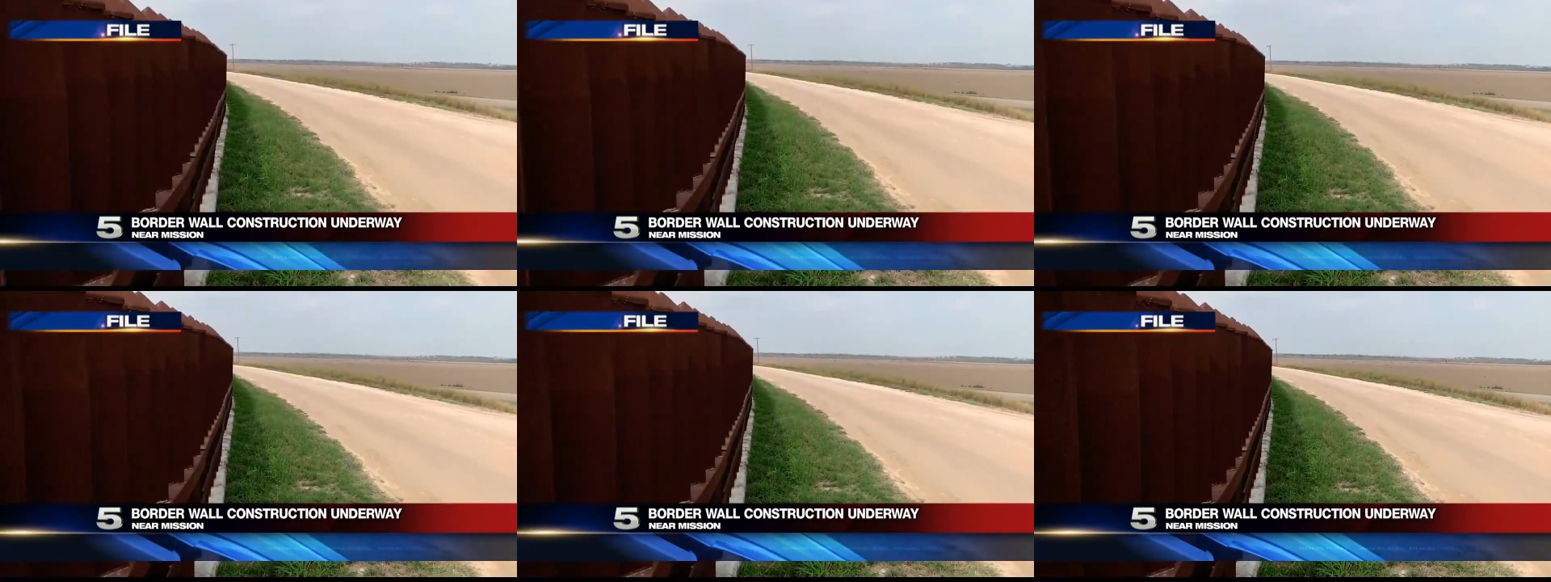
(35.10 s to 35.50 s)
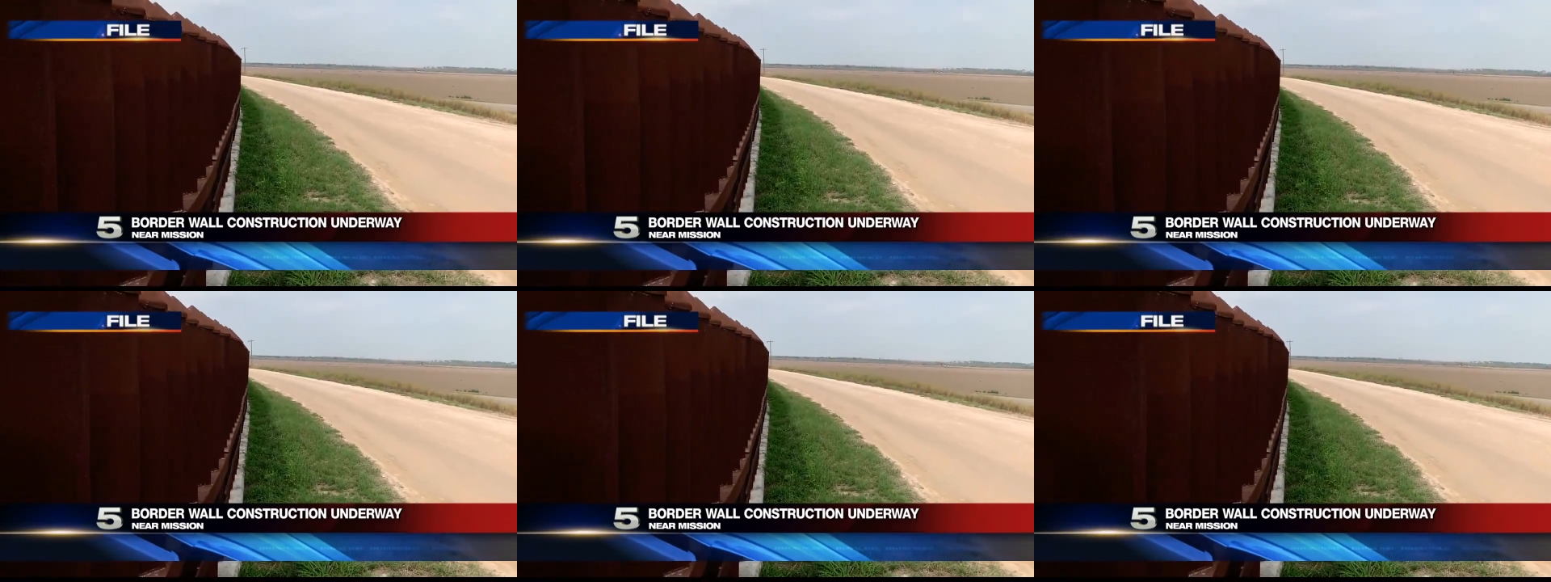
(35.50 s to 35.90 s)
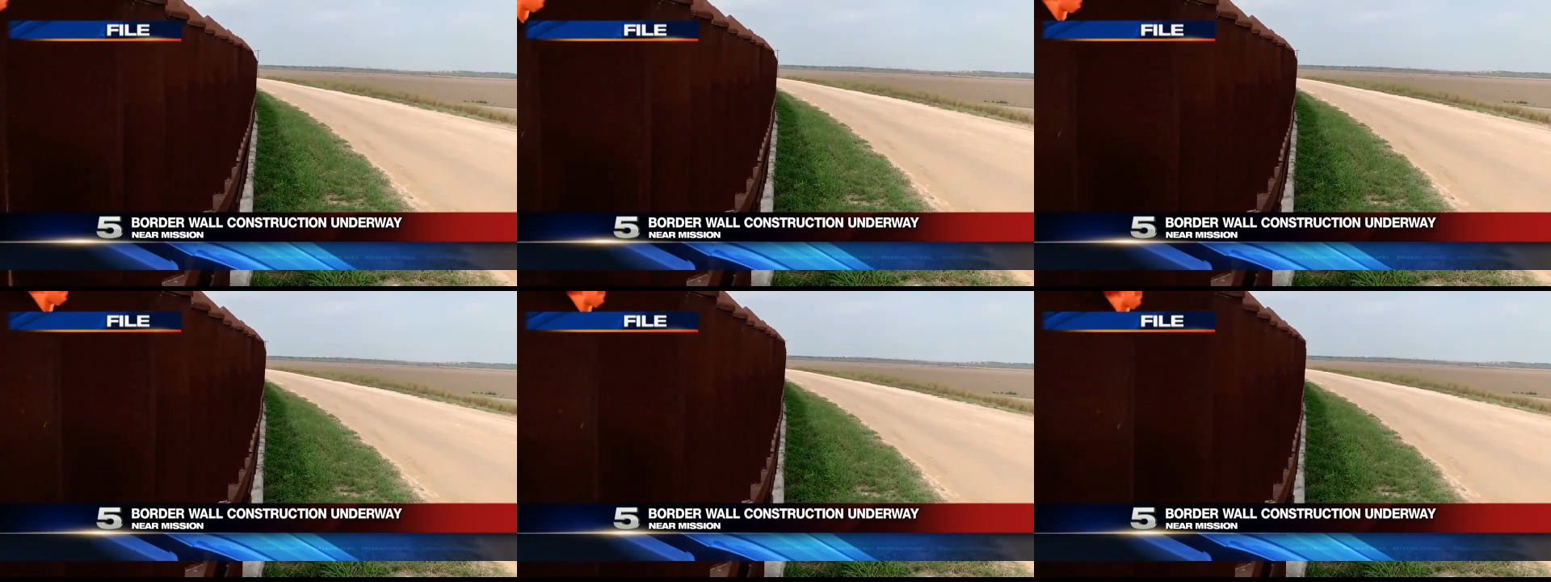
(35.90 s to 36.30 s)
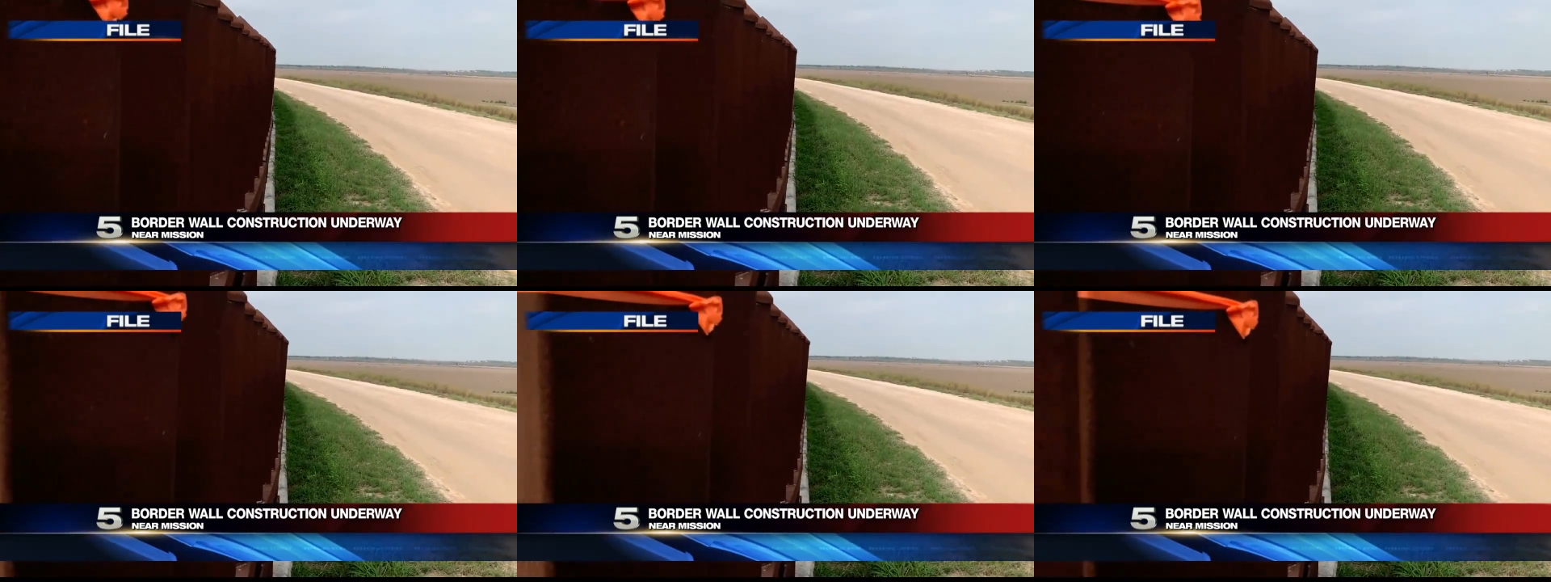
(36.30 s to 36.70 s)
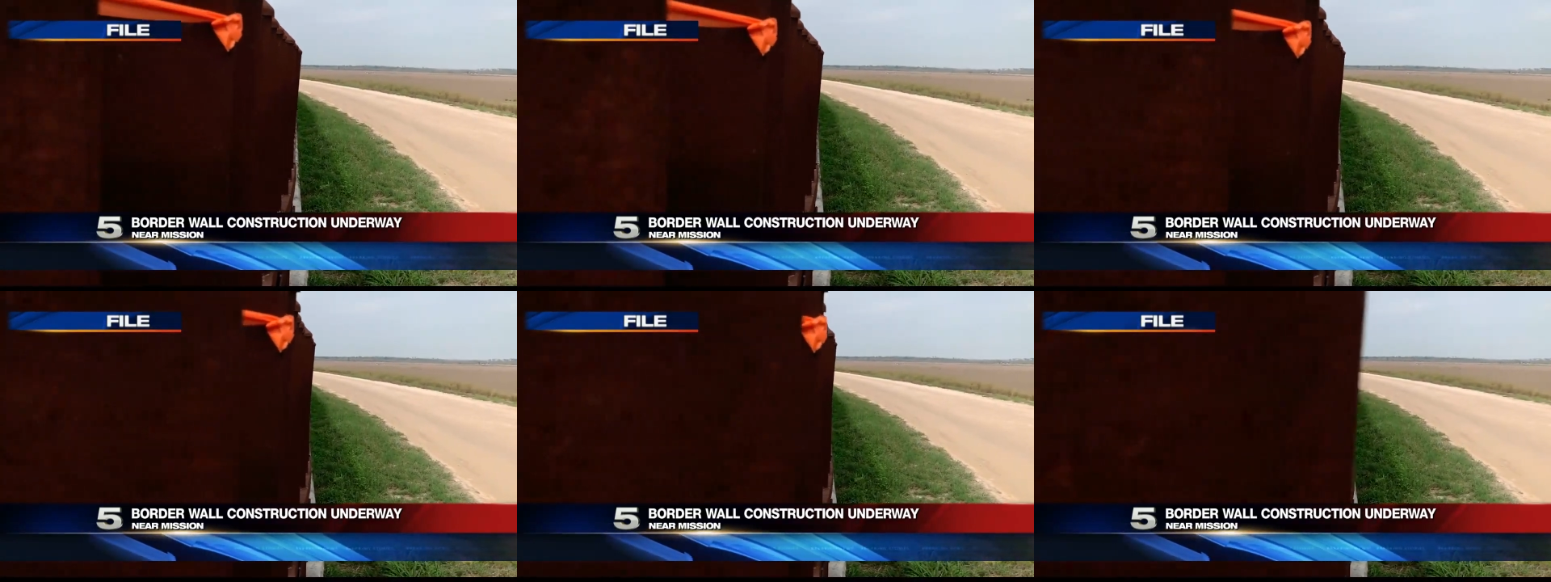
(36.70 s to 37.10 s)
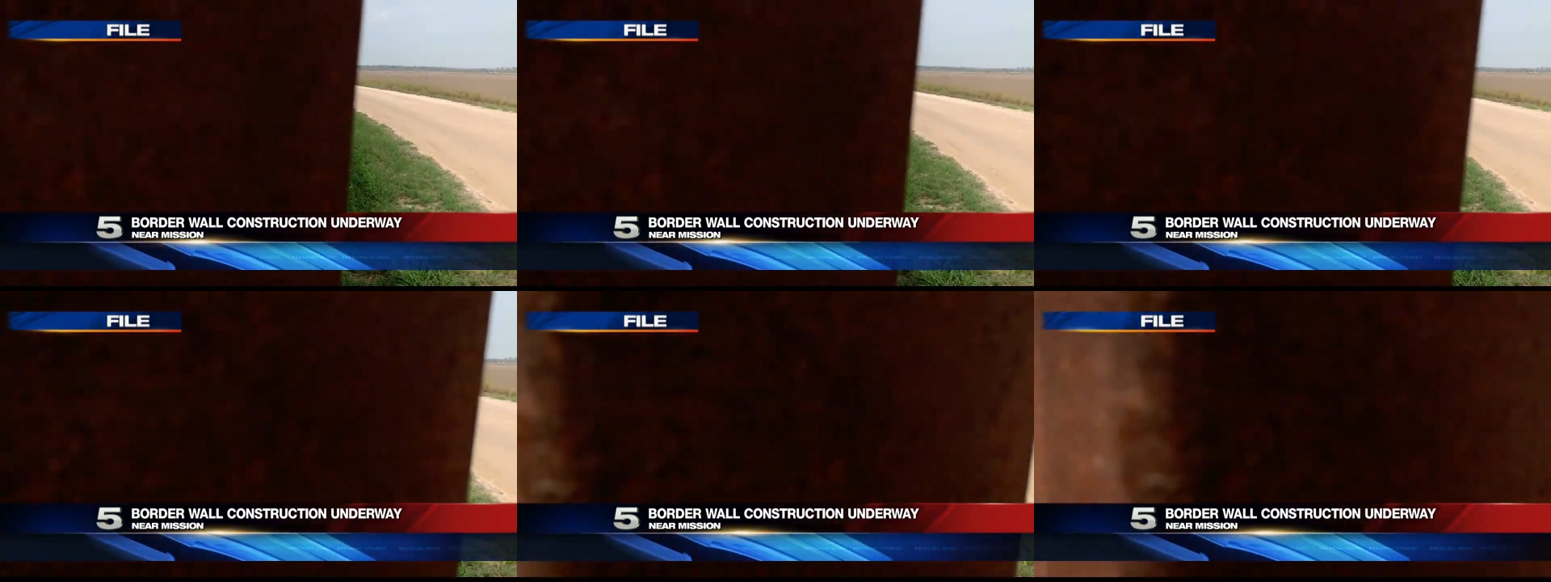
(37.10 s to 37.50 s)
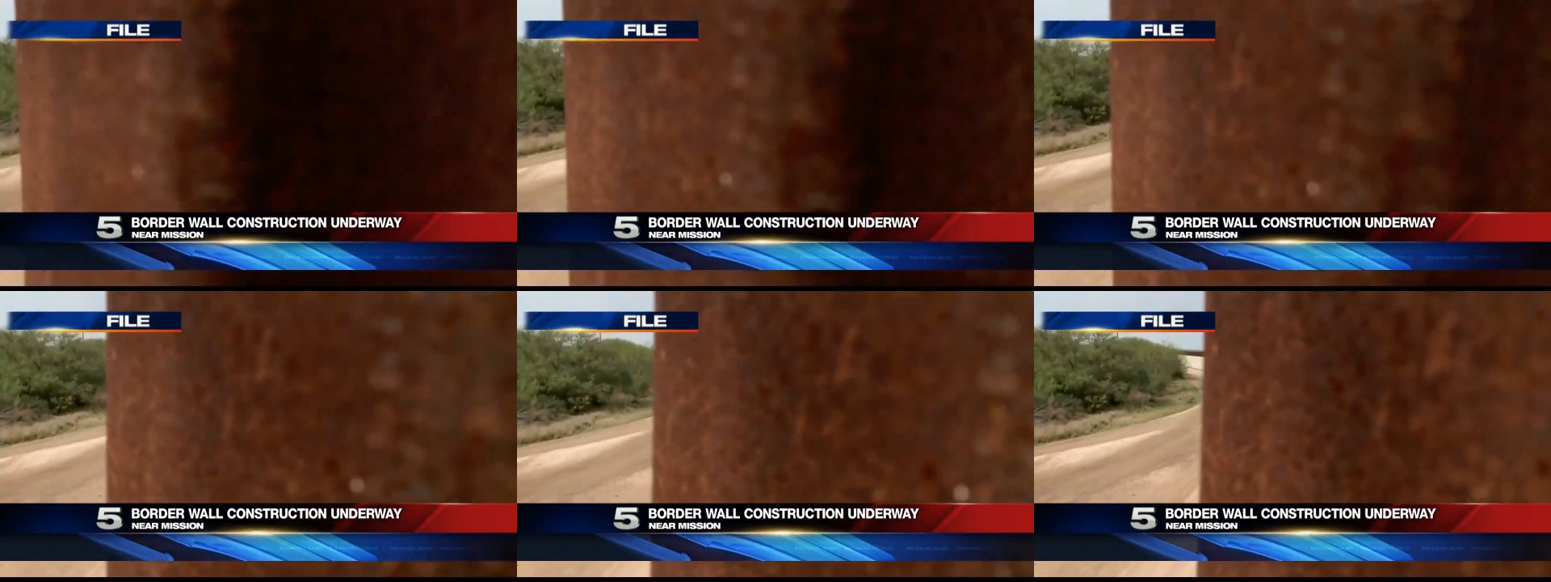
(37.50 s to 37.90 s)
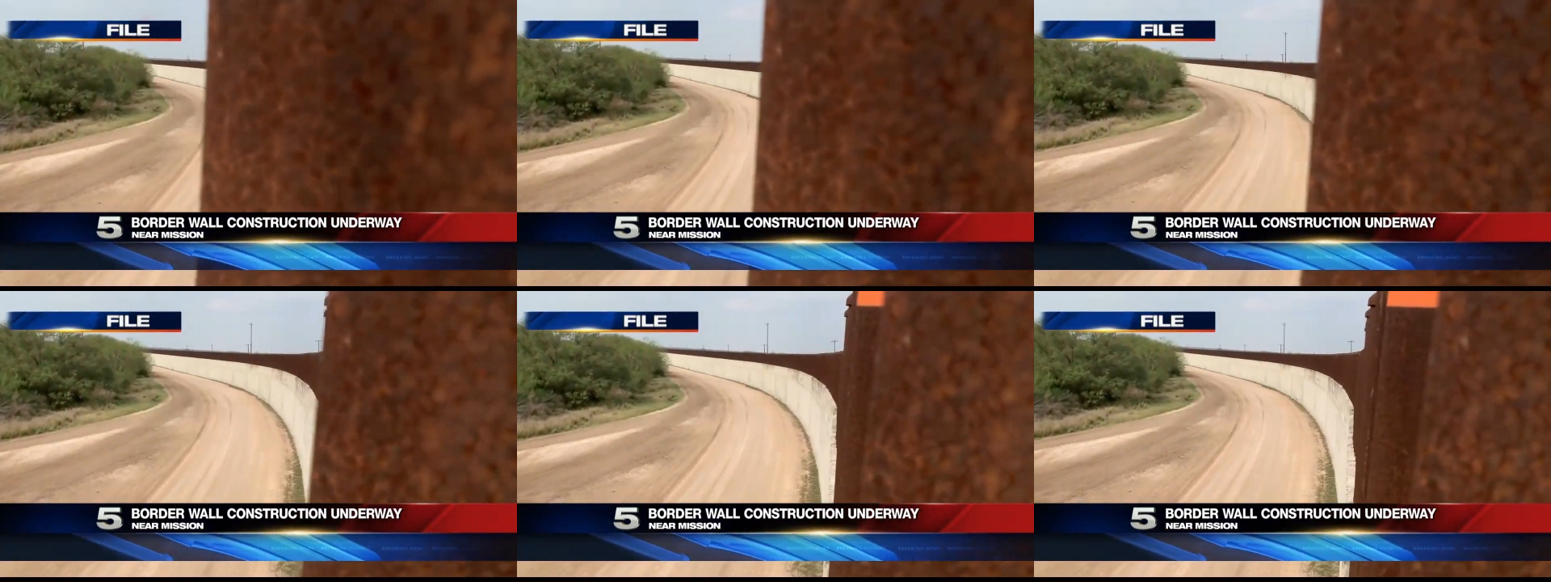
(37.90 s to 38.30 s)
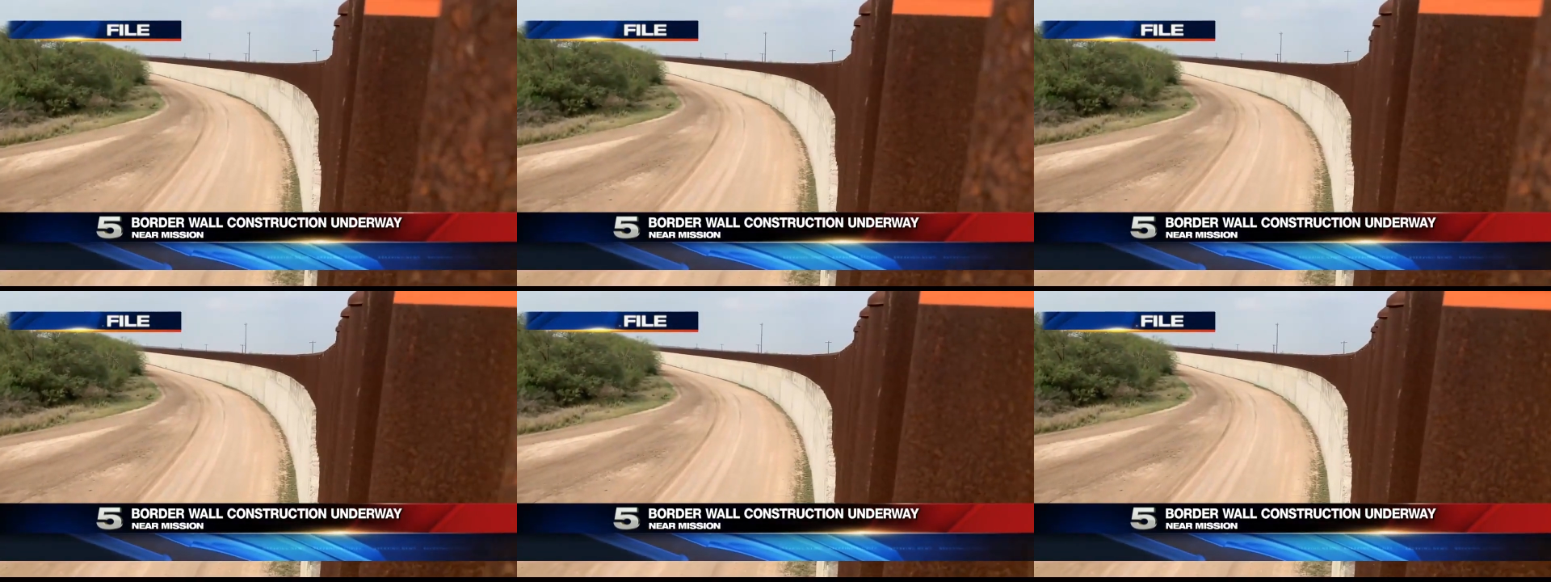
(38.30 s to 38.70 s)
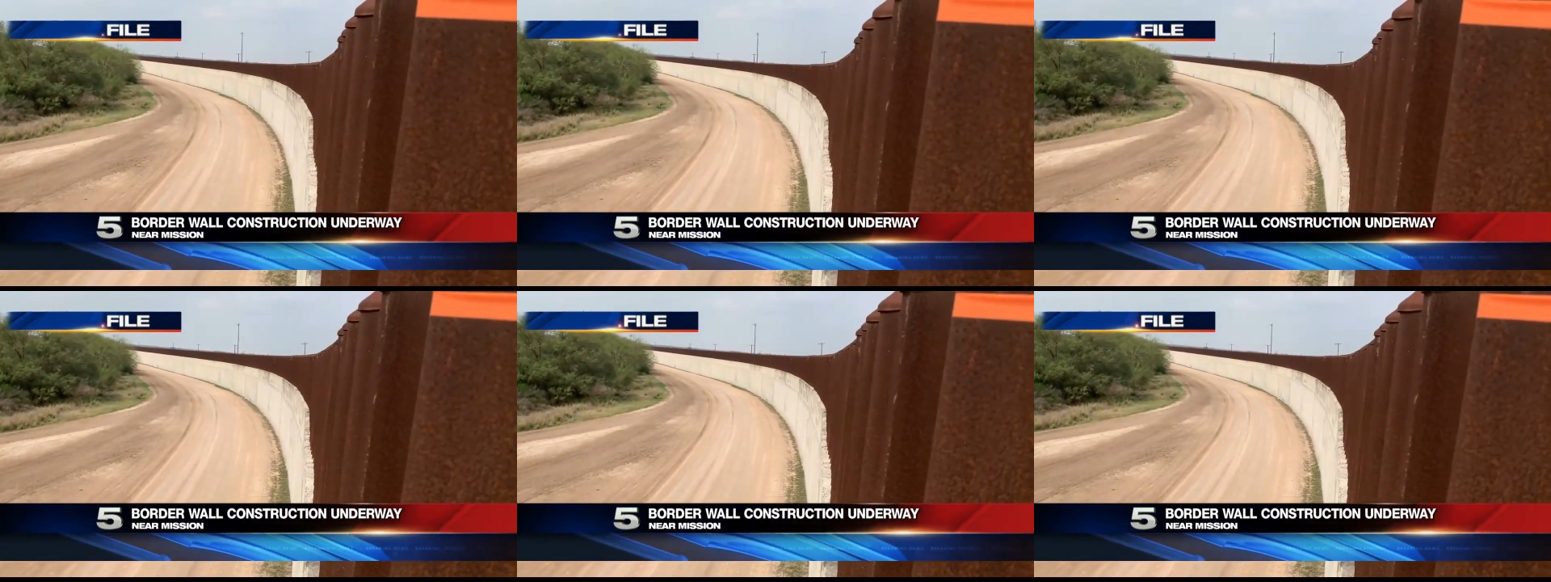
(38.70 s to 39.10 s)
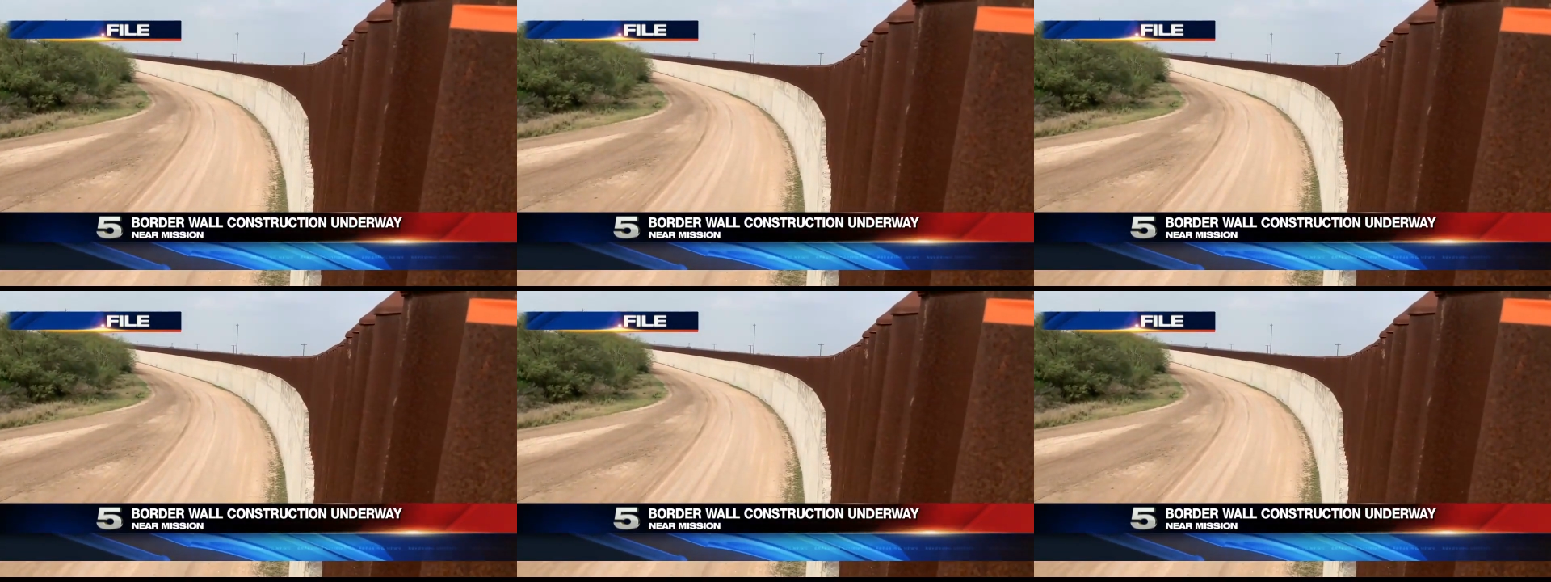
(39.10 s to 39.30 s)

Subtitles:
[unreadable: no face in view]